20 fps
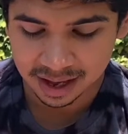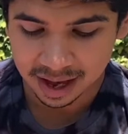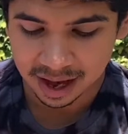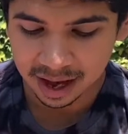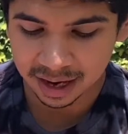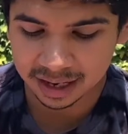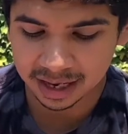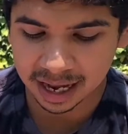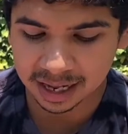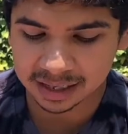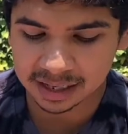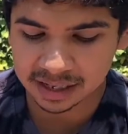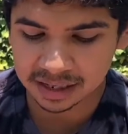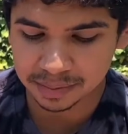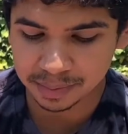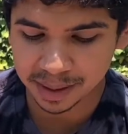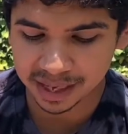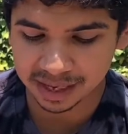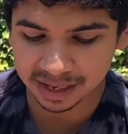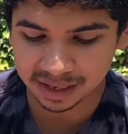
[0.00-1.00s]
Ananda's
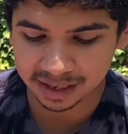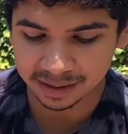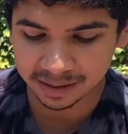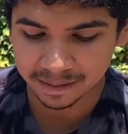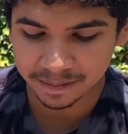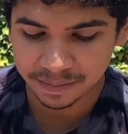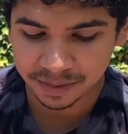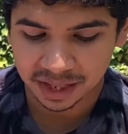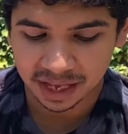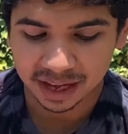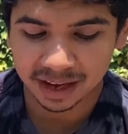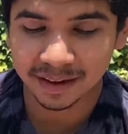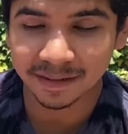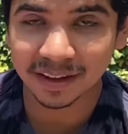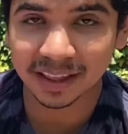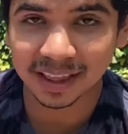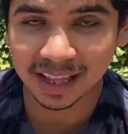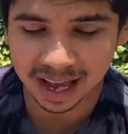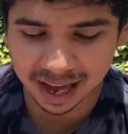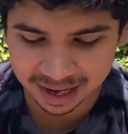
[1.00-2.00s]
pity,
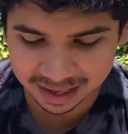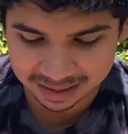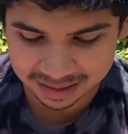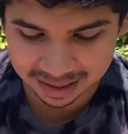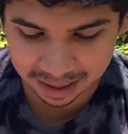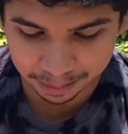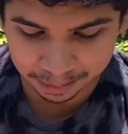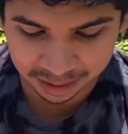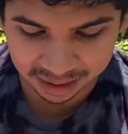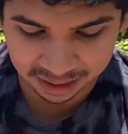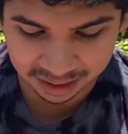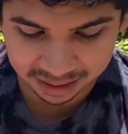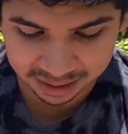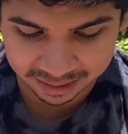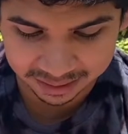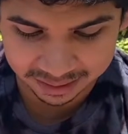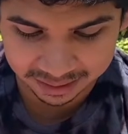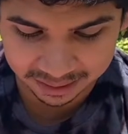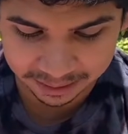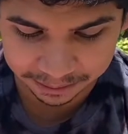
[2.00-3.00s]
even that is emptiness.